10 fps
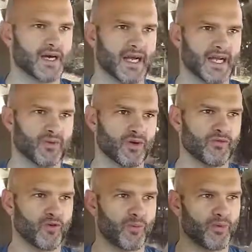I got
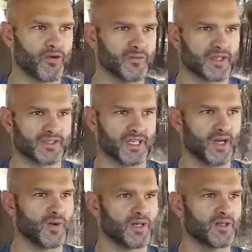room for improvement, because I
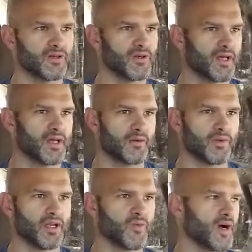know I do.
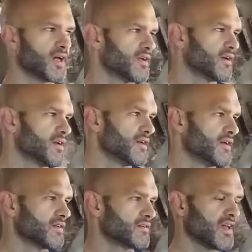But anyway,
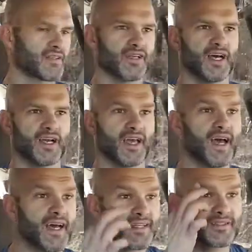thanks a lot,
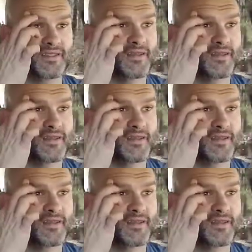guys.